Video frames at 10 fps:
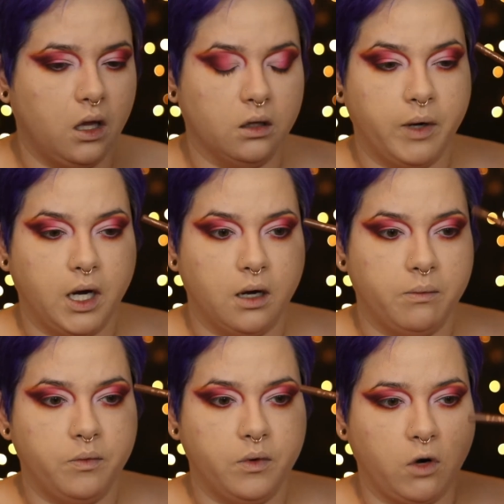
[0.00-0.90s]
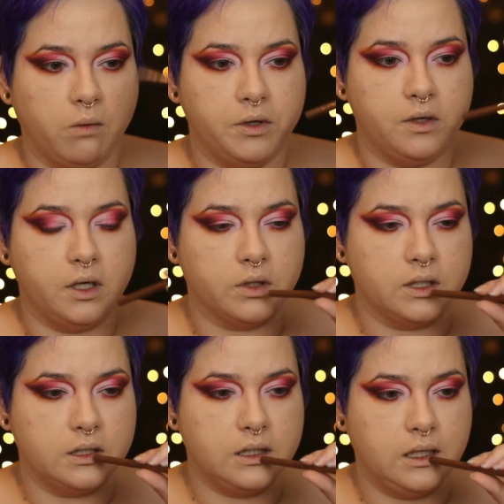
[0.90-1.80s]
ColourPop Raw Beauty
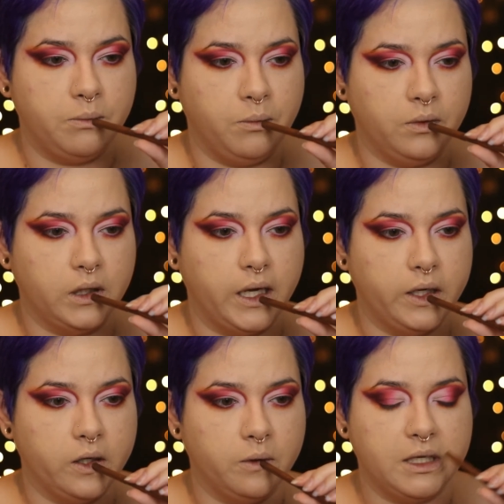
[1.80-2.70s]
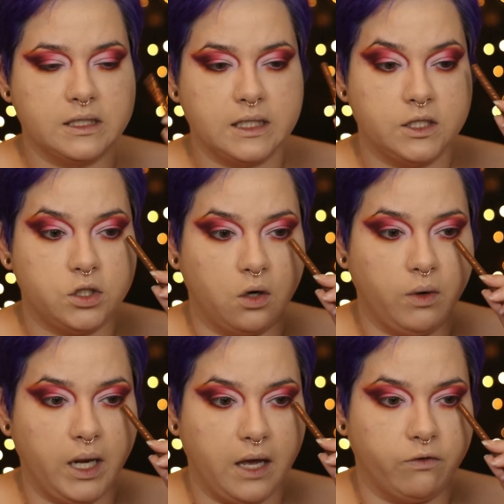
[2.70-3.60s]
Christie liner because I
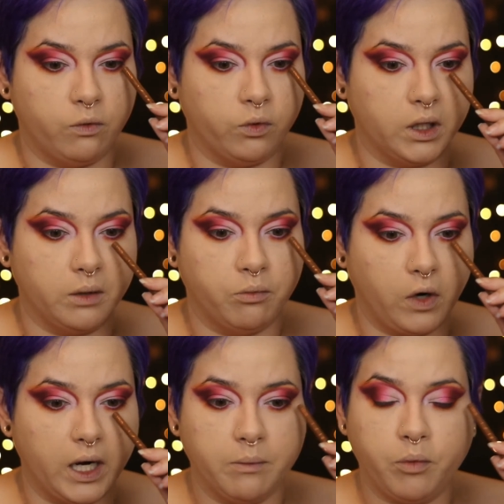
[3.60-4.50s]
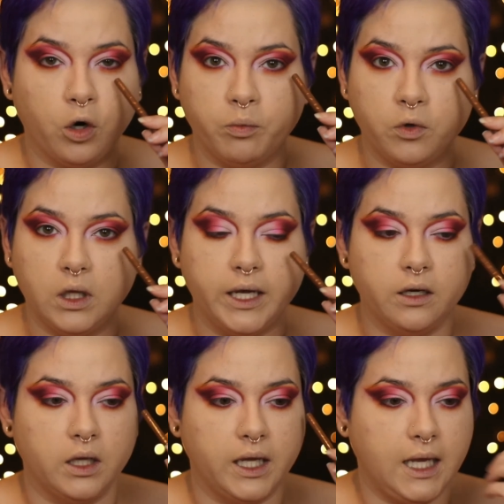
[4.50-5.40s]
don't have a really bright purple
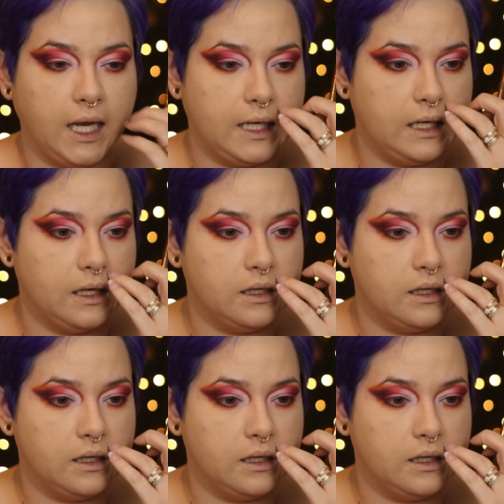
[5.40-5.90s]
liner like Katie